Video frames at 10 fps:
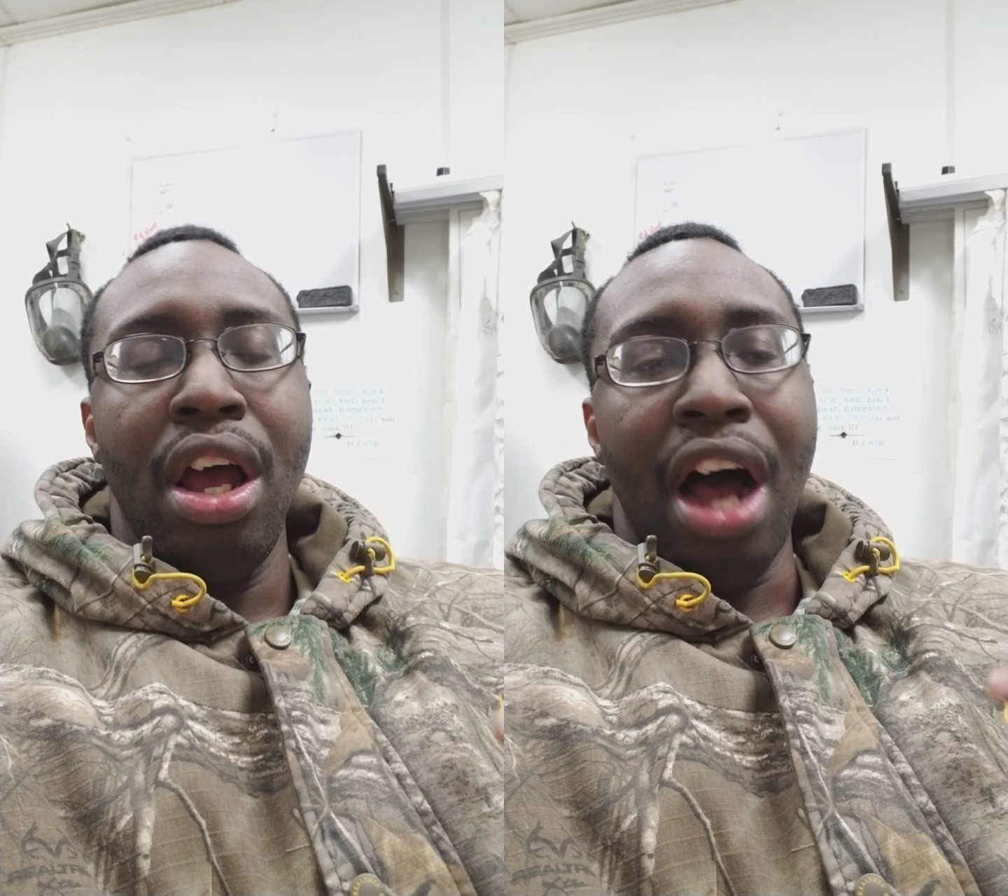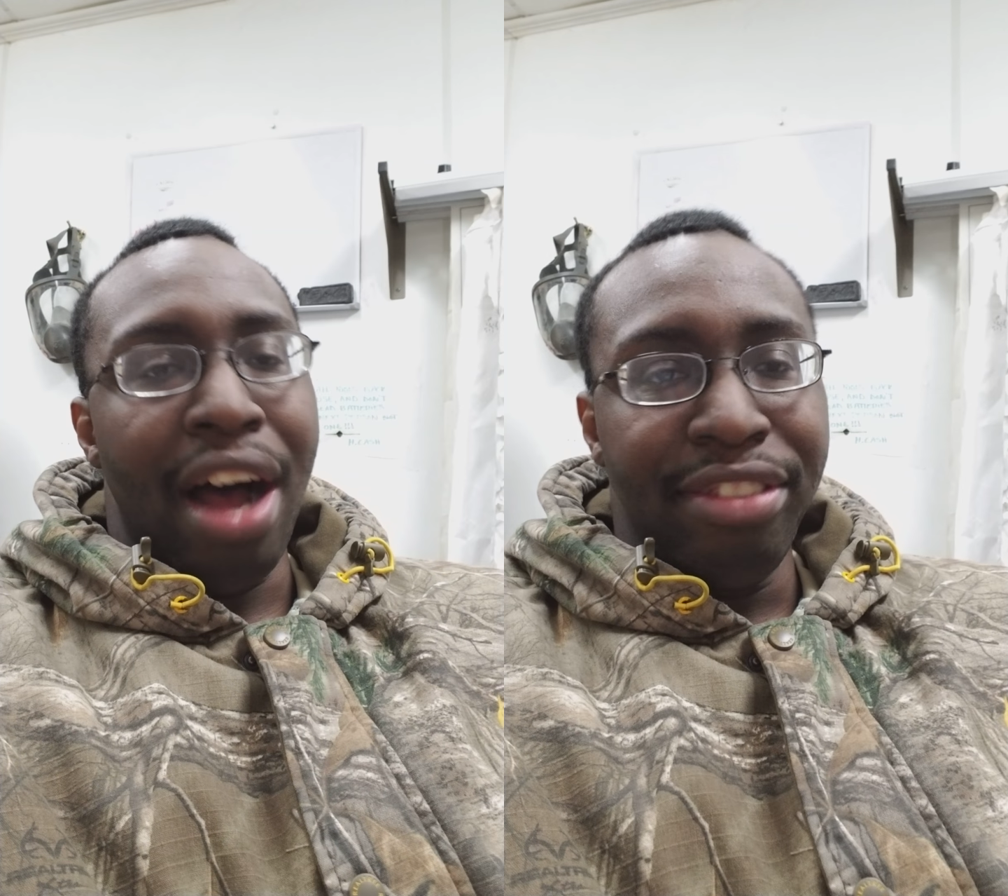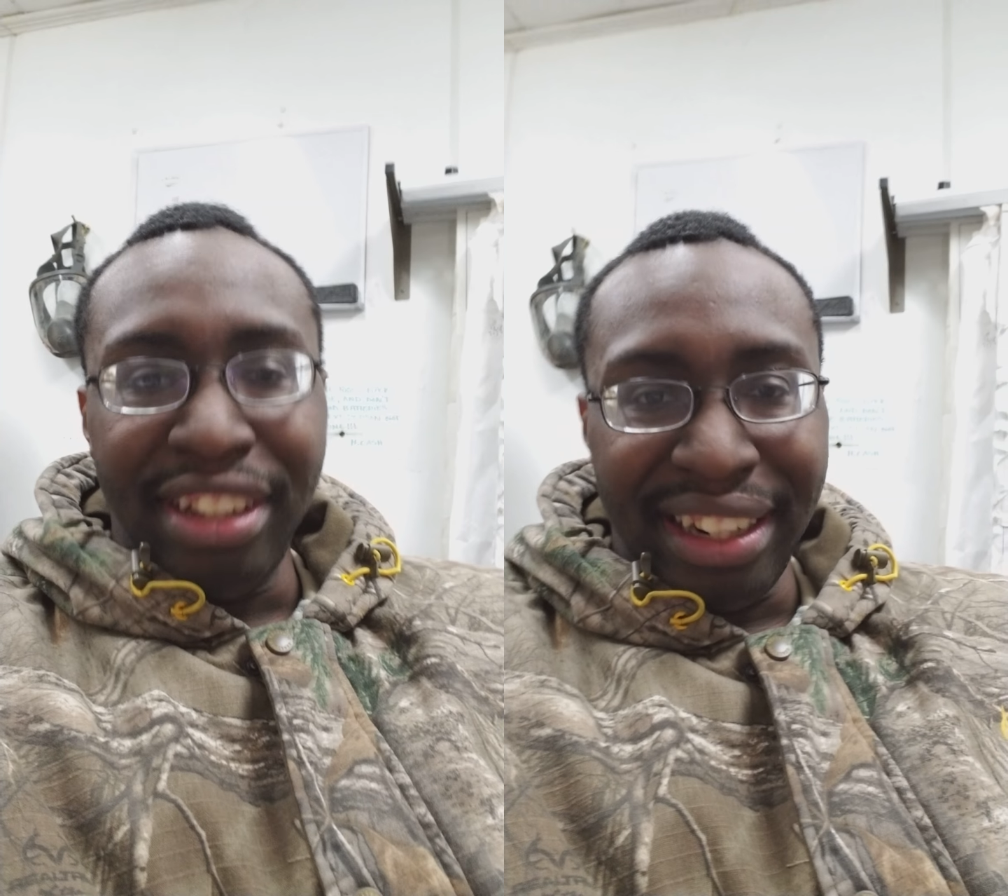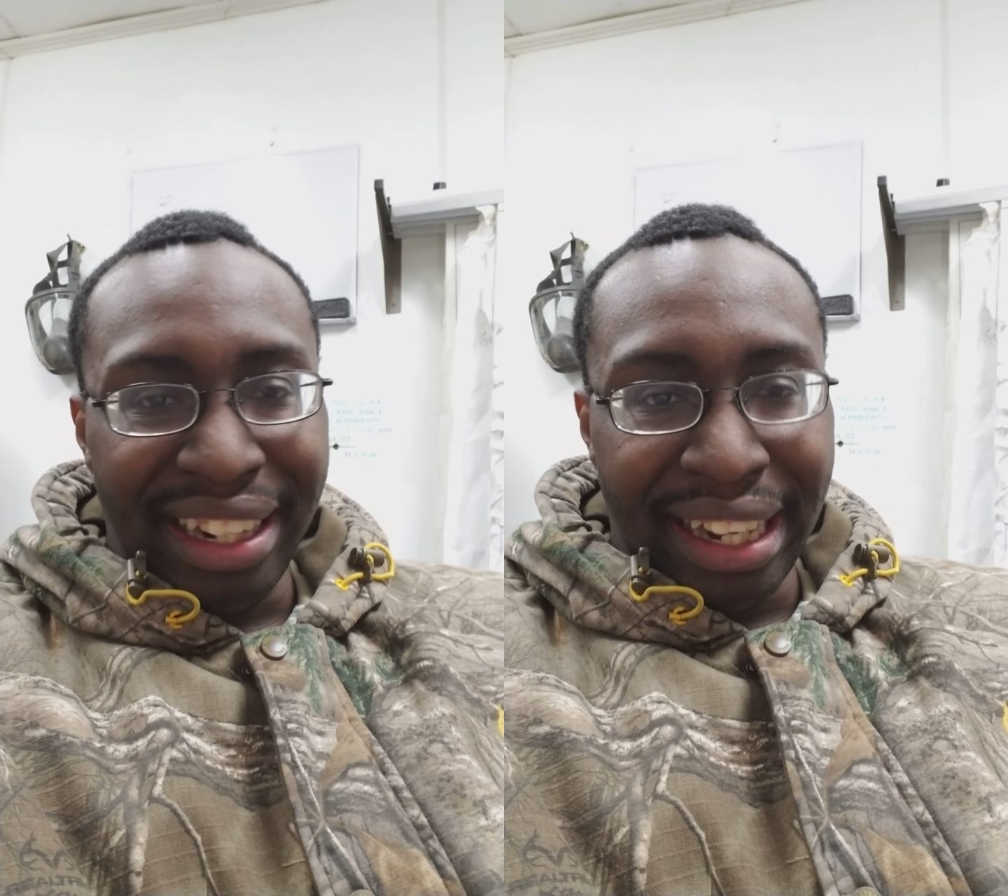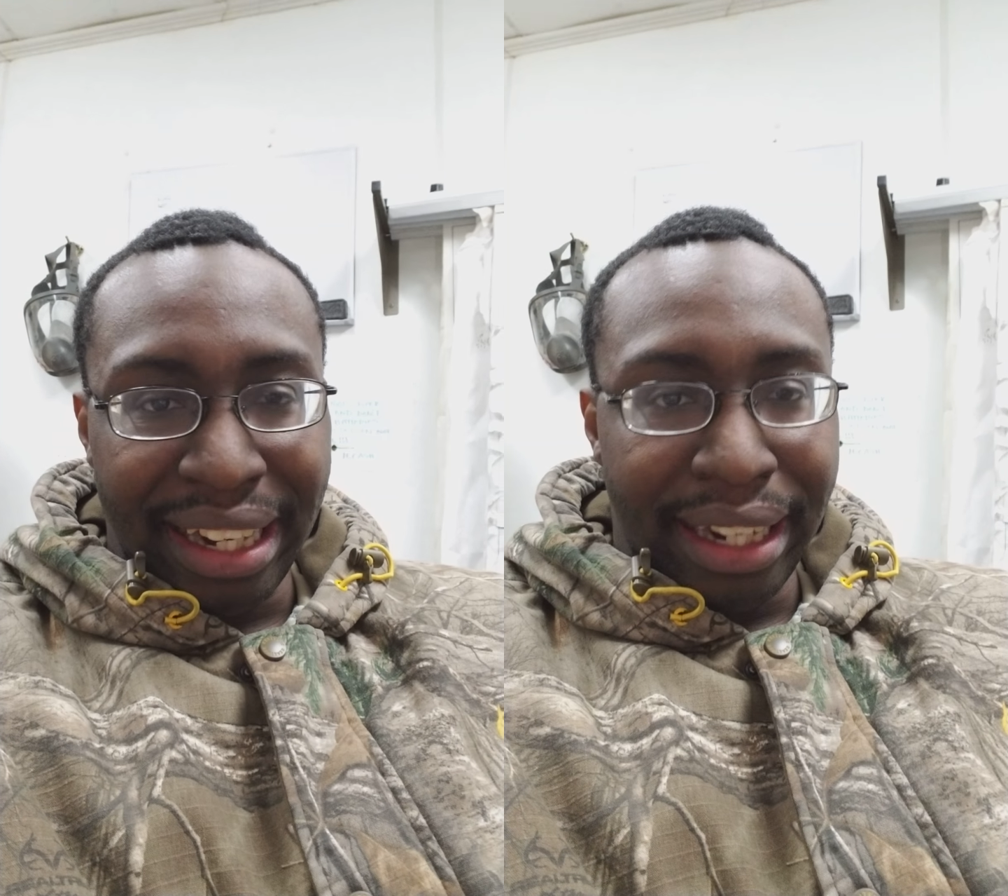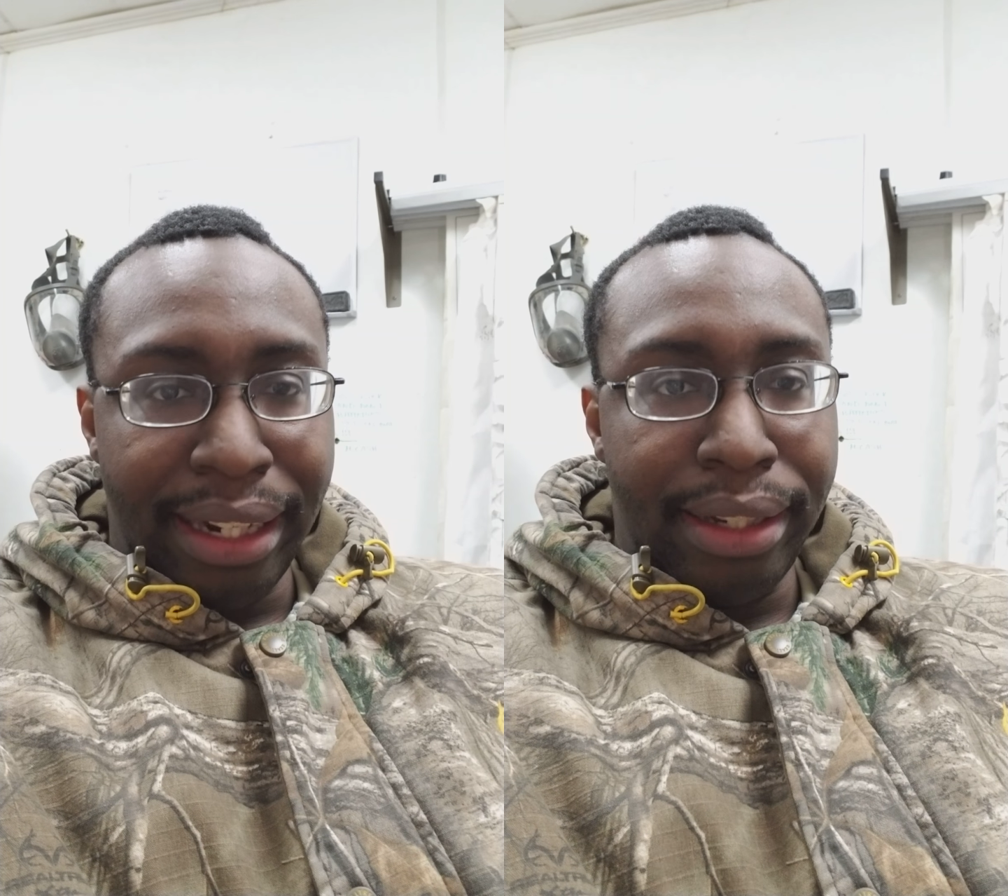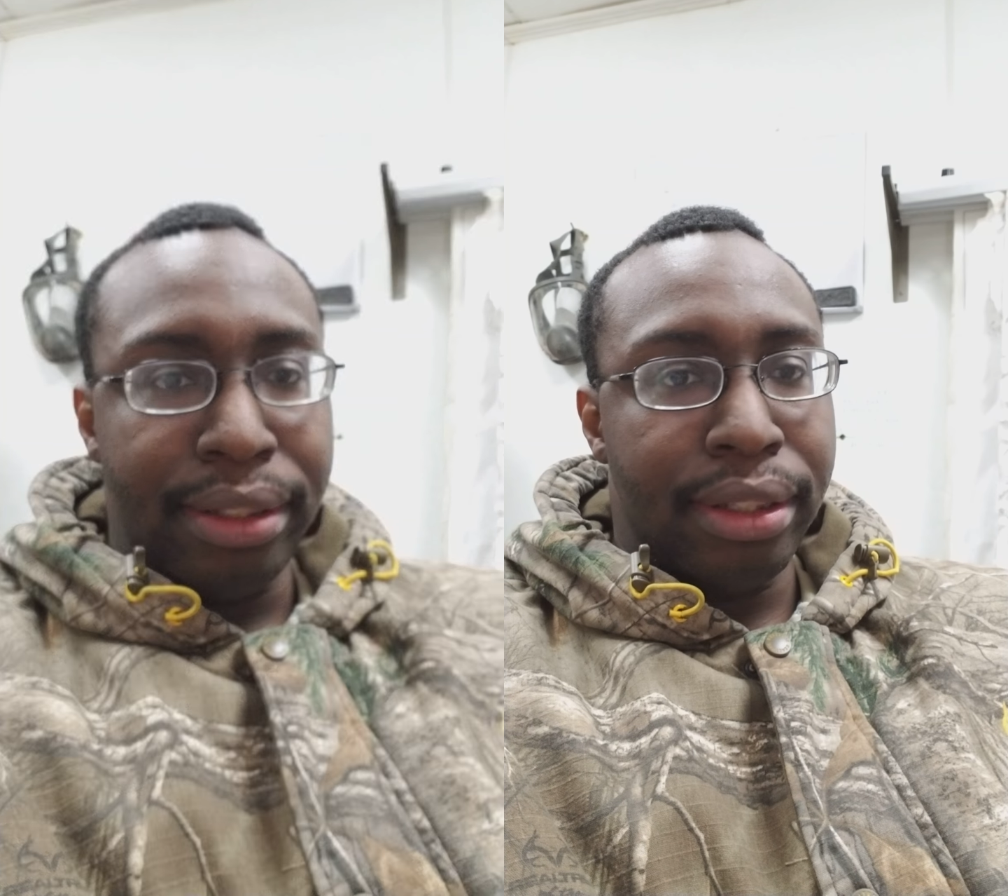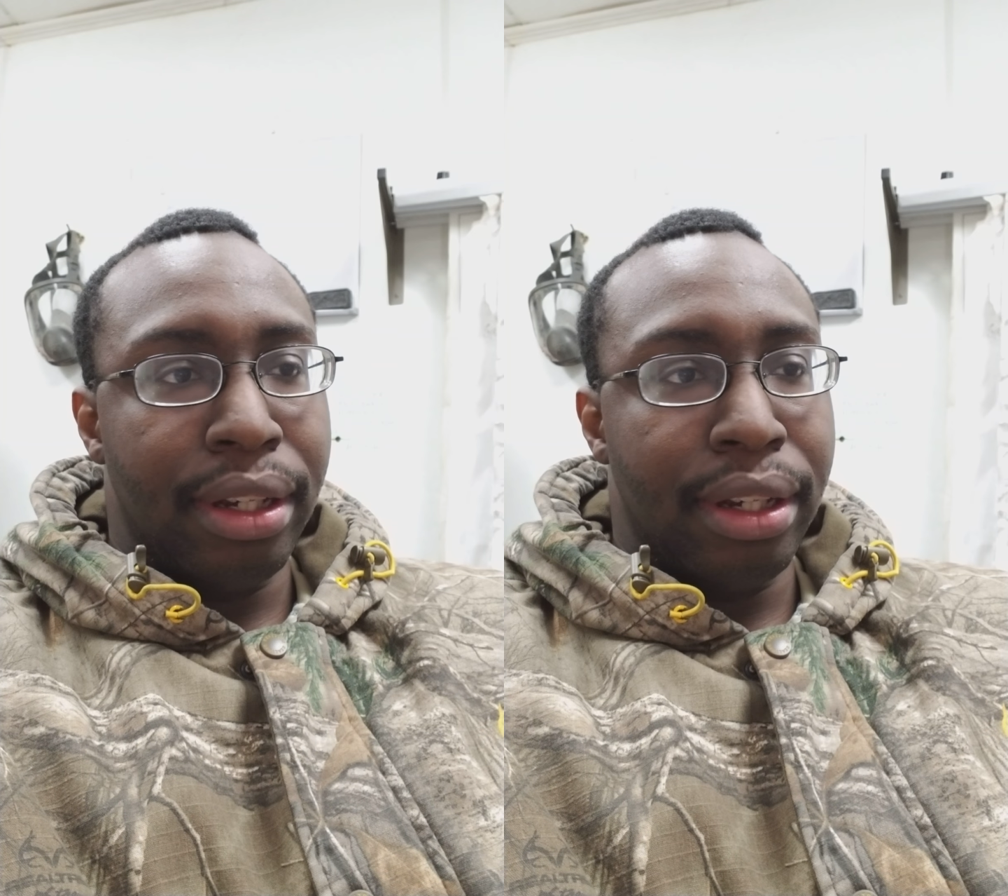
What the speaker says: obviously the keys.